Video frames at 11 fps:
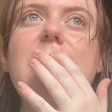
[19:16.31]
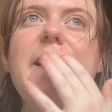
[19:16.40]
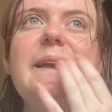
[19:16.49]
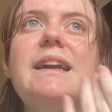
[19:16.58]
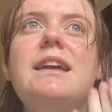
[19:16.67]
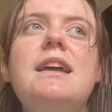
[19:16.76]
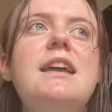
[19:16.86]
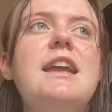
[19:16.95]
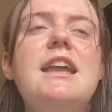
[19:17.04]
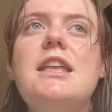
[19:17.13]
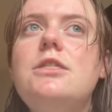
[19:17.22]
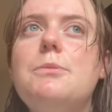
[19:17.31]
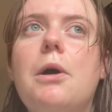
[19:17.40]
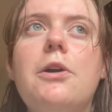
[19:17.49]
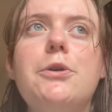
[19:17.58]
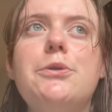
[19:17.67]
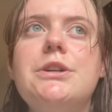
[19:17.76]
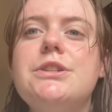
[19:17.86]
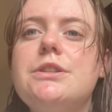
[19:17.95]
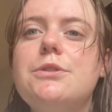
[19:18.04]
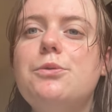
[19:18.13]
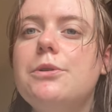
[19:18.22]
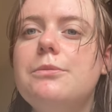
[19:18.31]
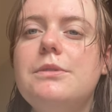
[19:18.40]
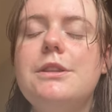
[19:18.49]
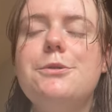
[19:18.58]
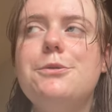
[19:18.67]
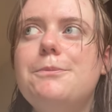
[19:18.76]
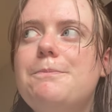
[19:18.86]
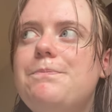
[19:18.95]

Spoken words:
Like in The Borrowers, the